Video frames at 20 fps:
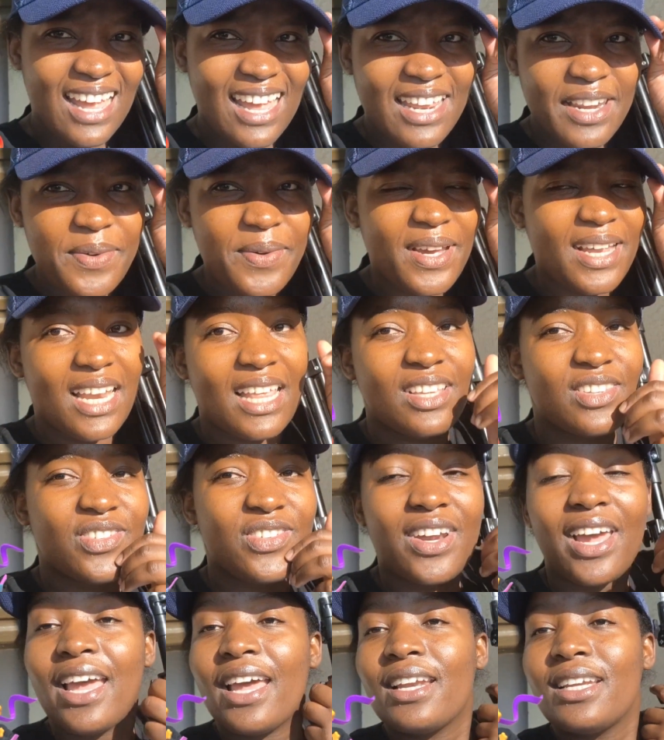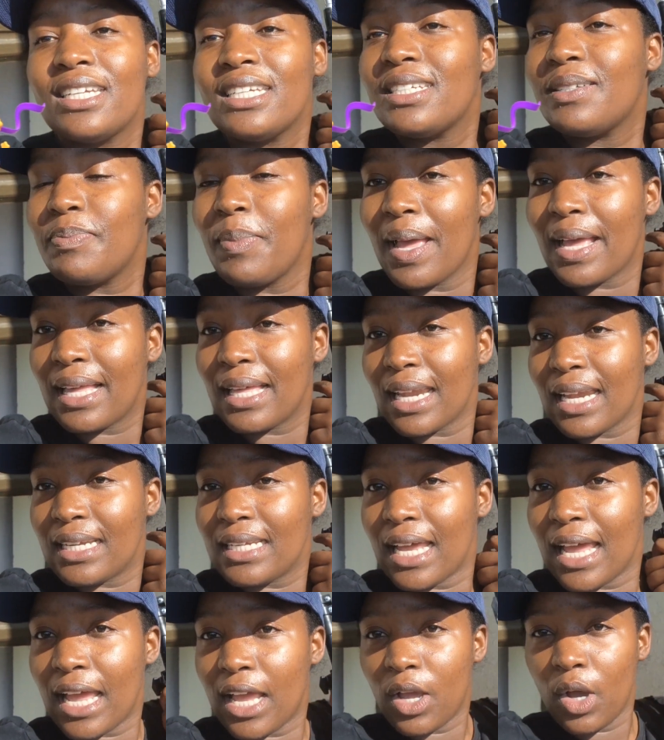Anyway, let's try and make it a
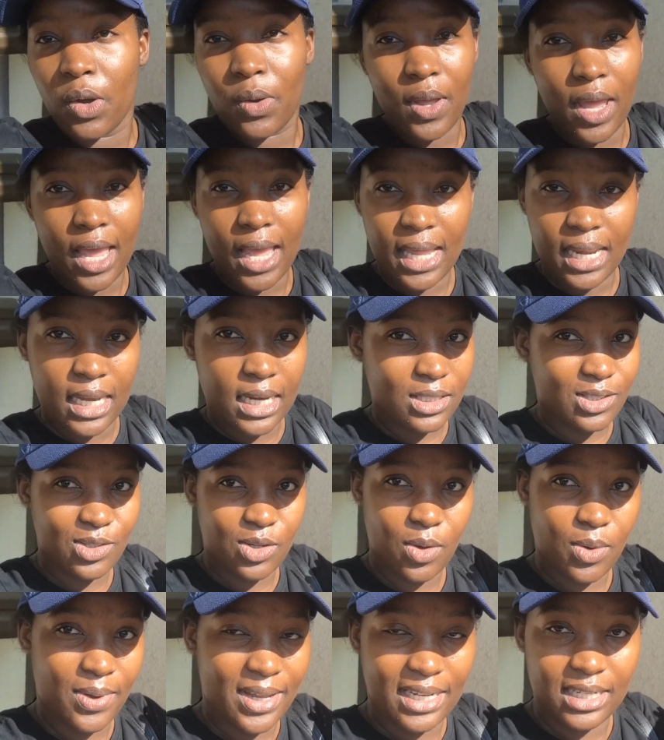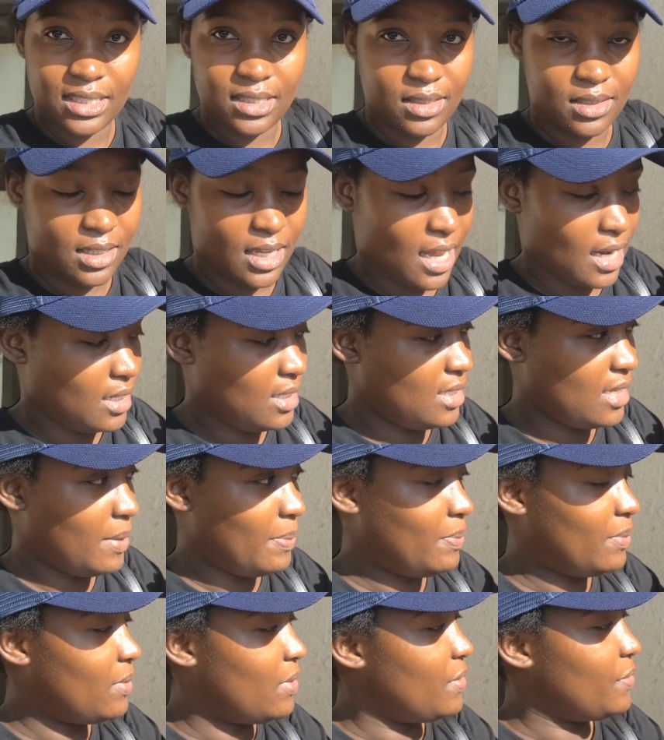day, okay? Let's go and get
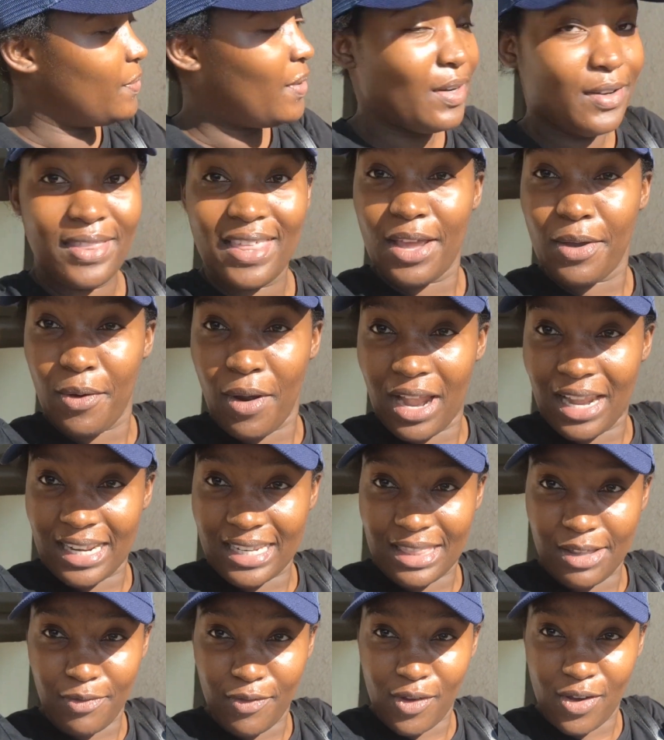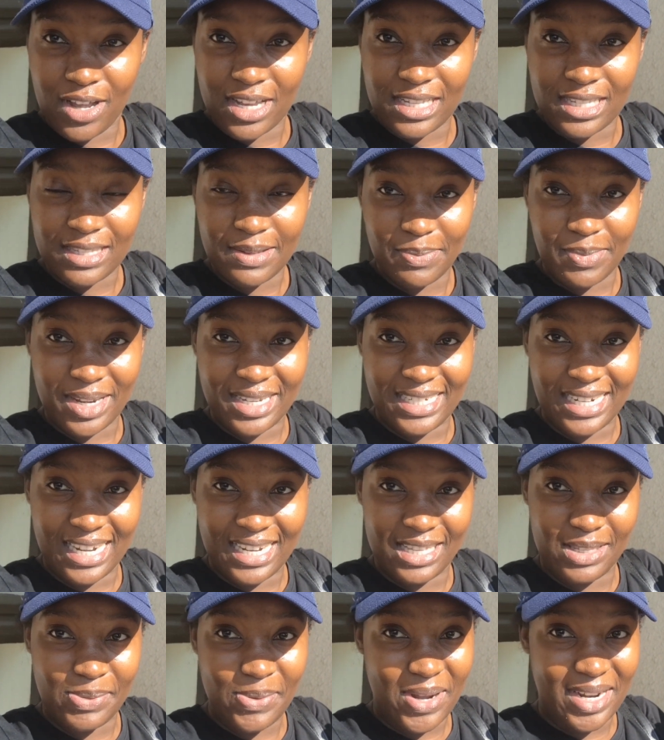some, what do they call it, the vloggers?
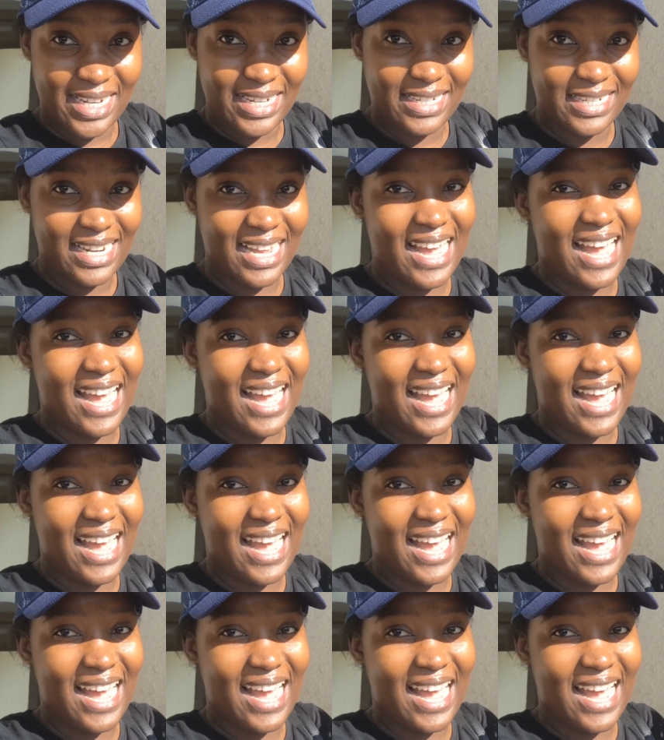Maintenance what?